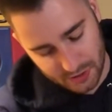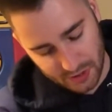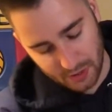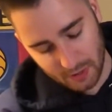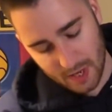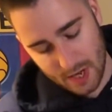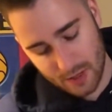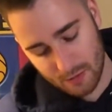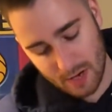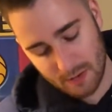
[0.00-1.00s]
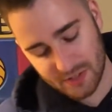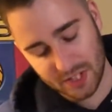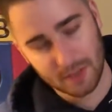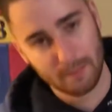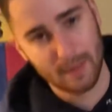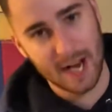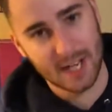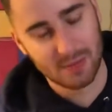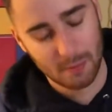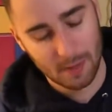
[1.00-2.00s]
So 3 was, like, the
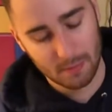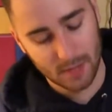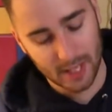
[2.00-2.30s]
maximum number